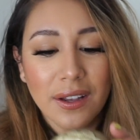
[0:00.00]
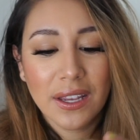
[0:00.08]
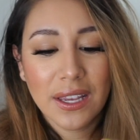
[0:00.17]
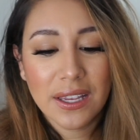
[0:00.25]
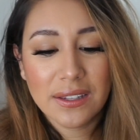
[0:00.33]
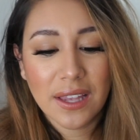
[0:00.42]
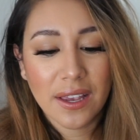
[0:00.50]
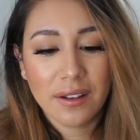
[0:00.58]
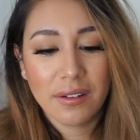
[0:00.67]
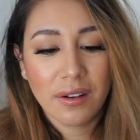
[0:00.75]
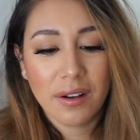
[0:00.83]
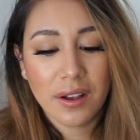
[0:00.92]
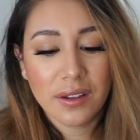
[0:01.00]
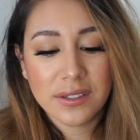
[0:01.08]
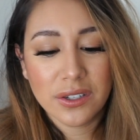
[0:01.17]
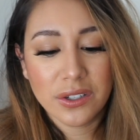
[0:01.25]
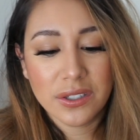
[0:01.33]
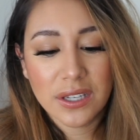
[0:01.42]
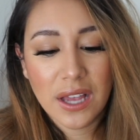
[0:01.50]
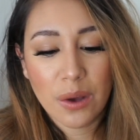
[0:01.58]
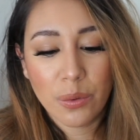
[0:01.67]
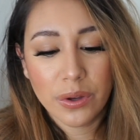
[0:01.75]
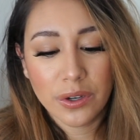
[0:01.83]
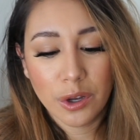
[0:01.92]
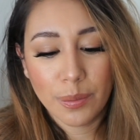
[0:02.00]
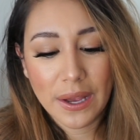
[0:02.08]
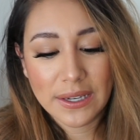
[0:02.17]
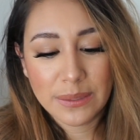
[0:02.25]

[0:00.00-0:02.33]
He's like, seriously, I want to go back to